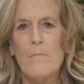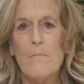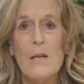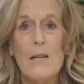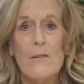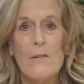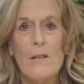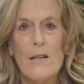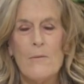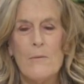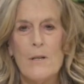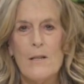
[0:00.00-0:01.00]
meal
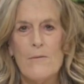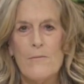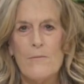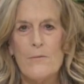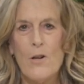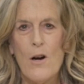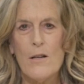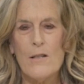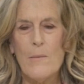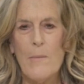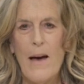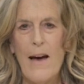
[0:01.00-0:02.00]
that we've taught
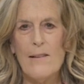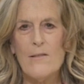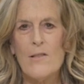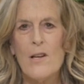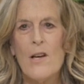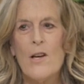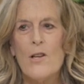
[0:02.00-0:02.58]
in the past,